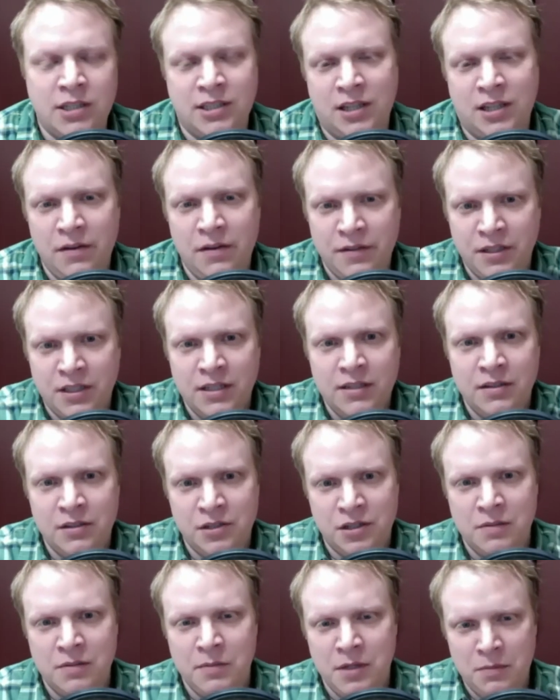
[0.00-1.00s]
Because obviously there's
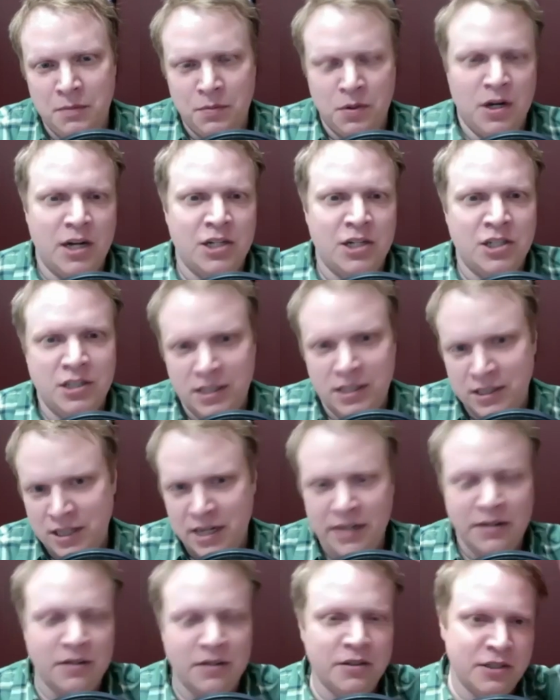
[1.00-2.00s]
going to be the production
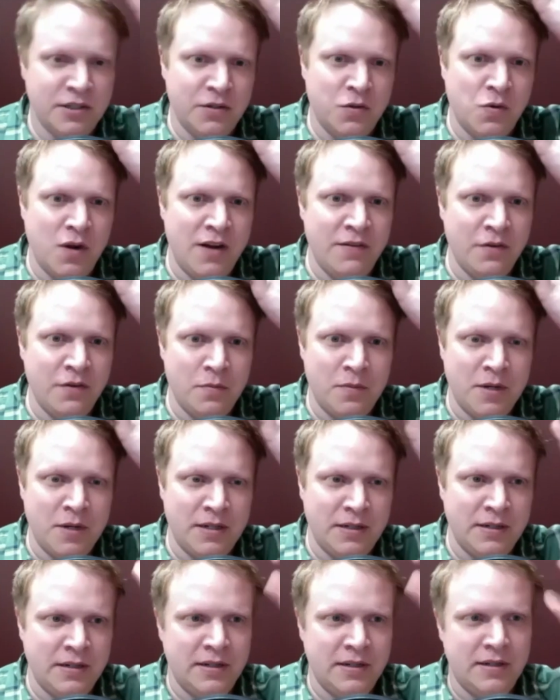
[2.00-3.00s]
designers and whoever, but